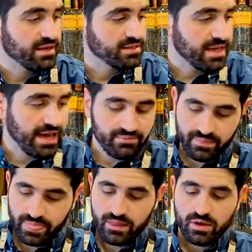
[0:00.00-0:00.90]
aside.
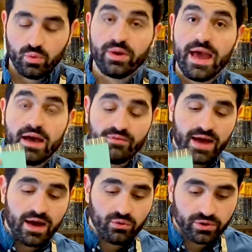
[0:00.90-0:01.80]
We have
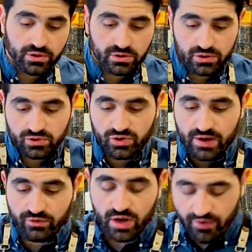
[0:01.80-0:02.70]
our
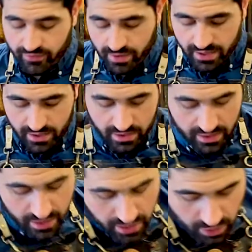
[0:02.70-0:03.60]
travel coffee mug
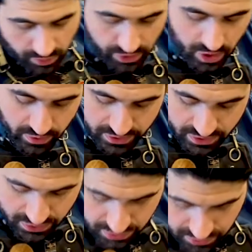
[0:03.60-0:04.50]
here. We're going to